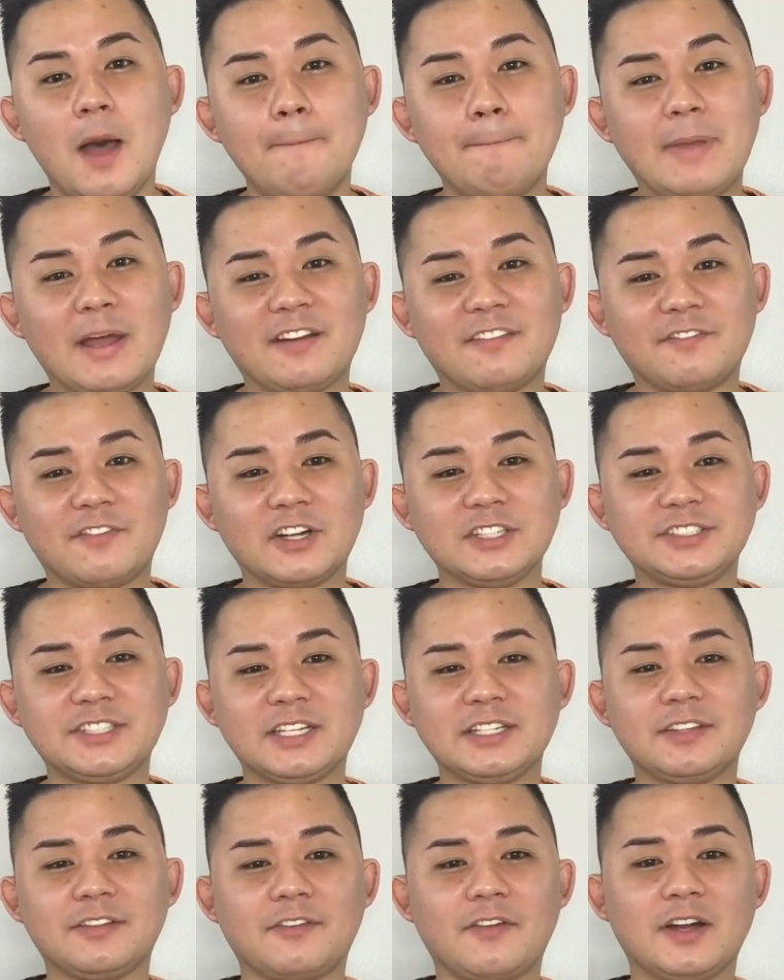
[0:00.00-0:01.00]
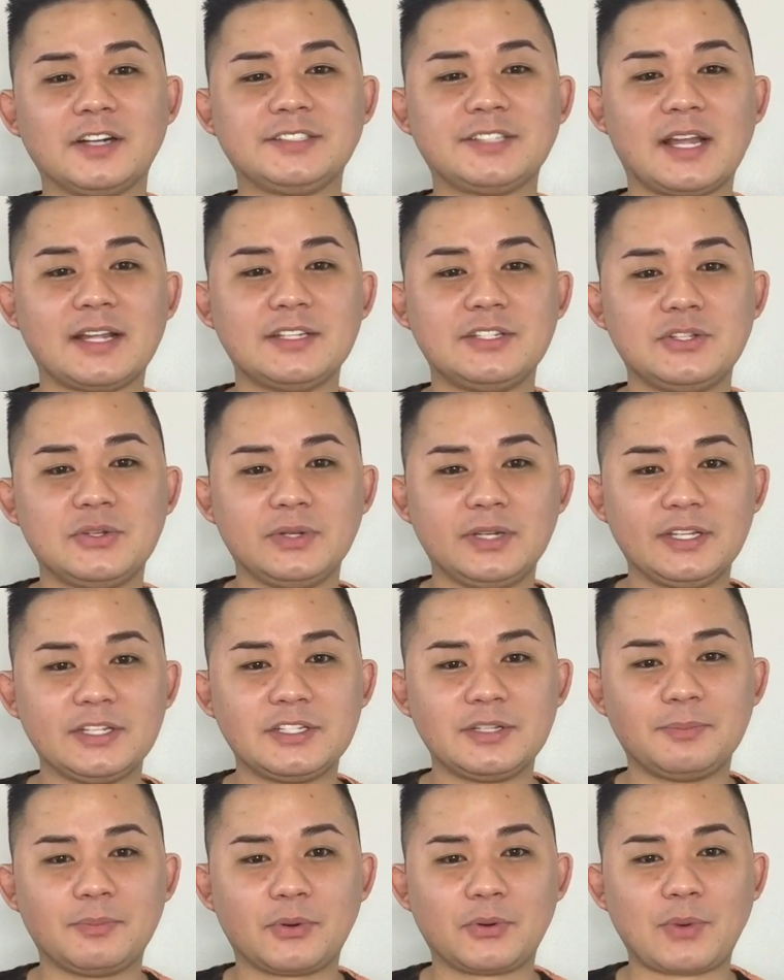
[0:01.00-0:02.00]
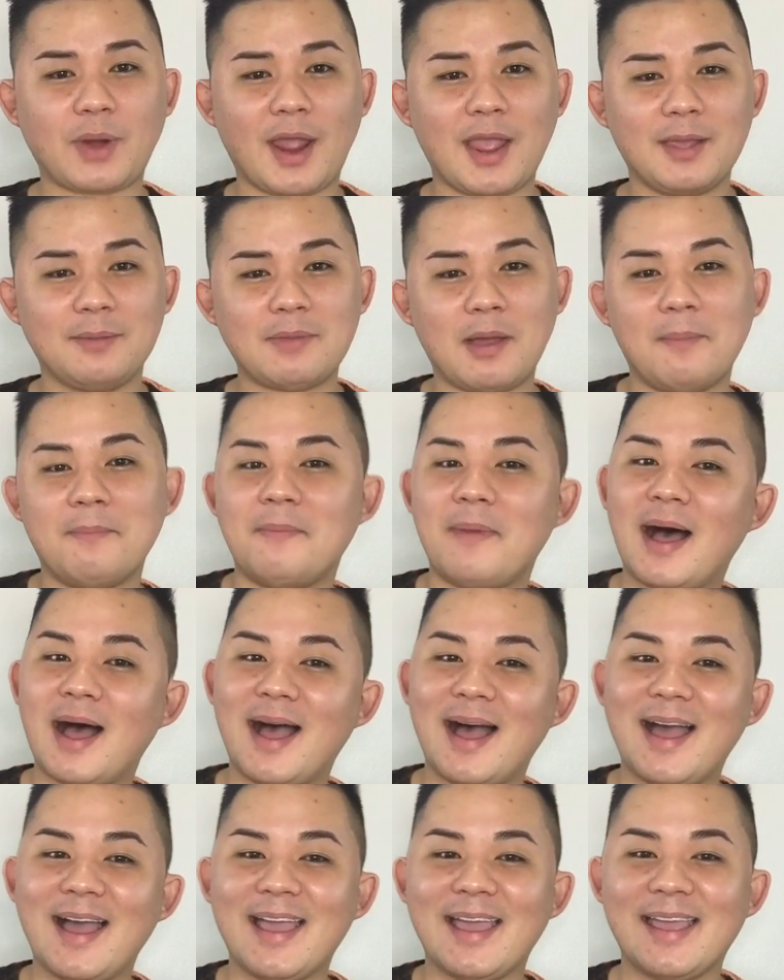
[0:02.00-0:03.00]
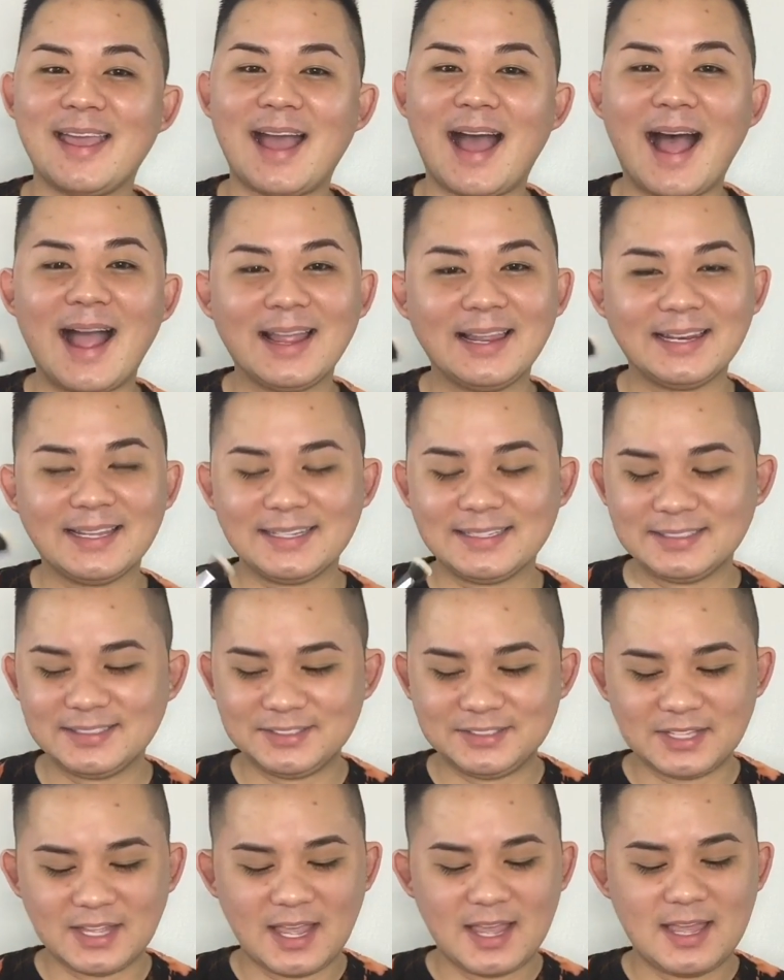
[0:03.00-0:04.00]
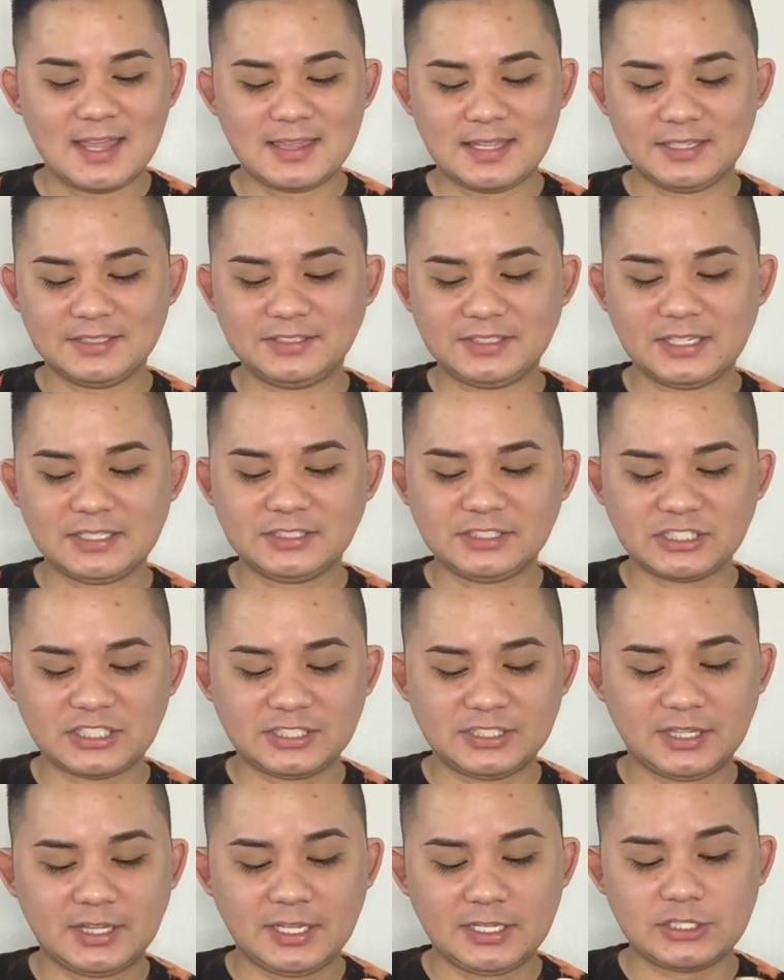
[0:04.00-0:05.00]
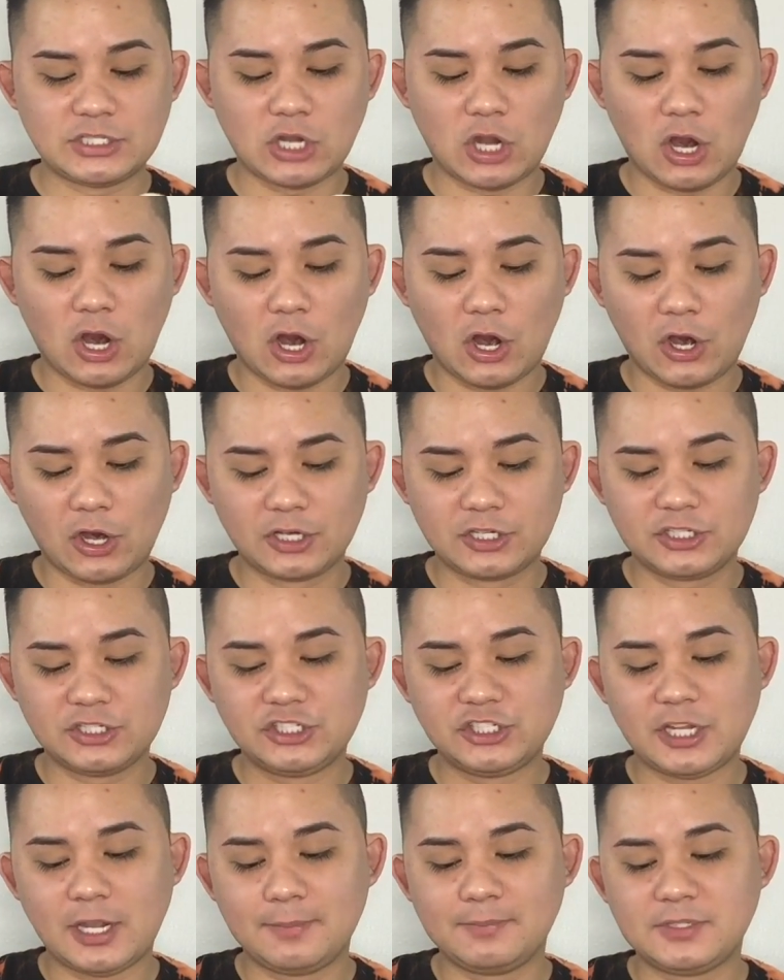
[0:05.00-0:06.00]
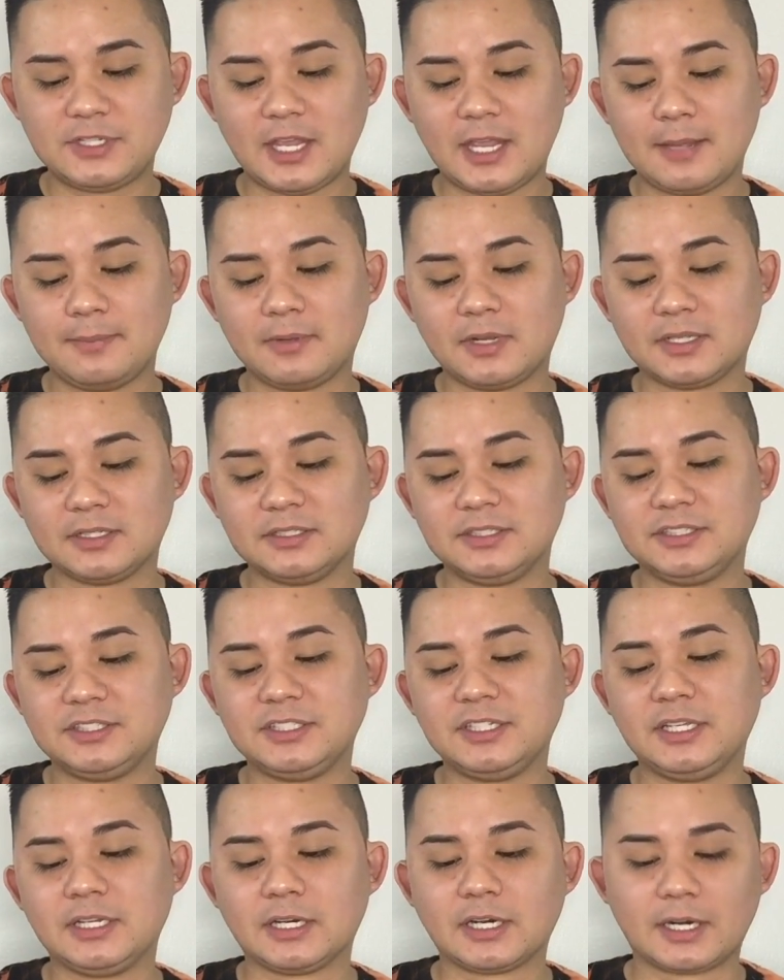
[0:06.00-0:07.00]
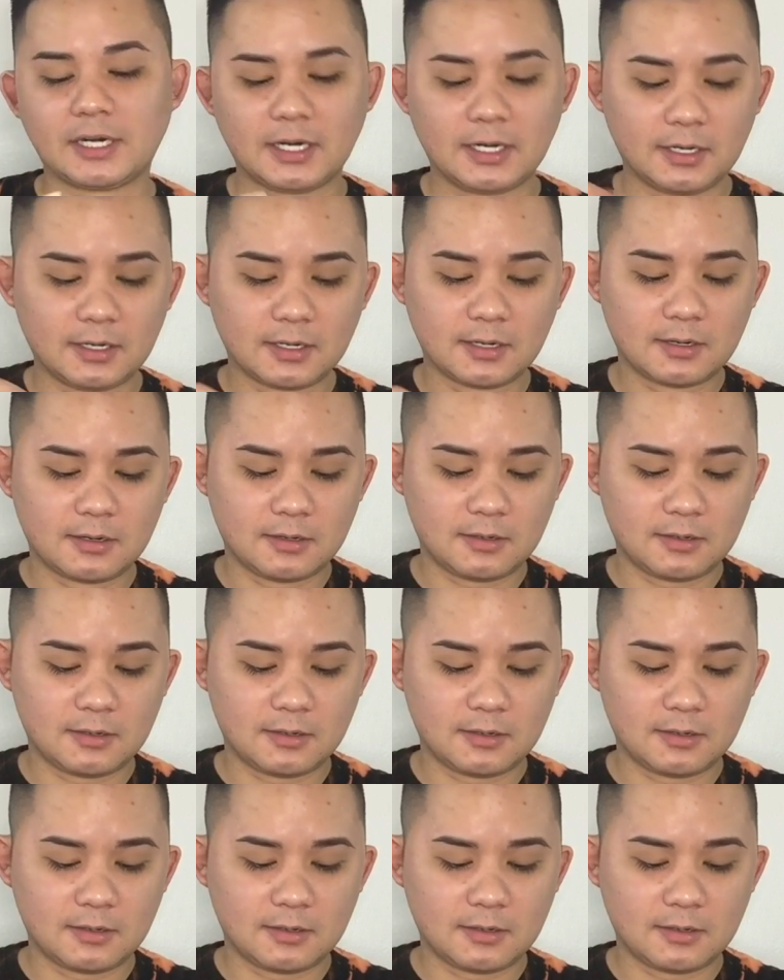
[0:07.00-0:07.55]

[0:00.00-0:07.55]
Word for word: But first things first, I do need to prime my eyelids. This is just the Tarte Shape Tape Concealer.